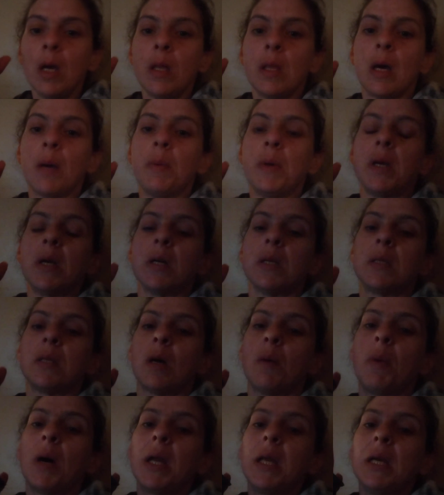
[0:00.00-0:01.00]
that because
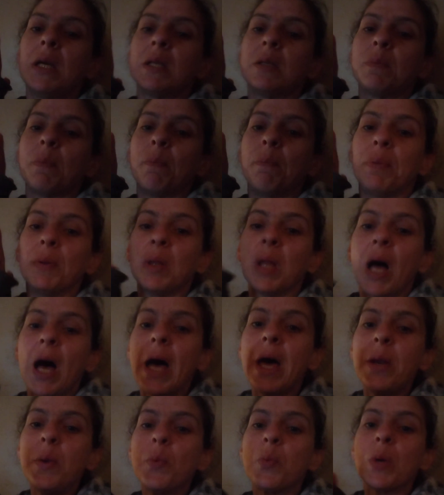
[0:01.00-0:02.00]
somebody is
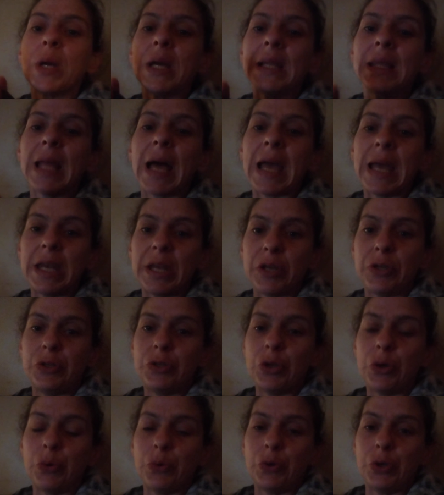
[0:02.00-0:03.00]
blood related
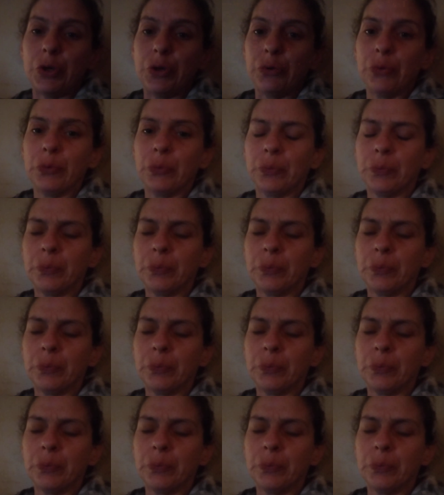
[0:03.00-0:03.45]
to you,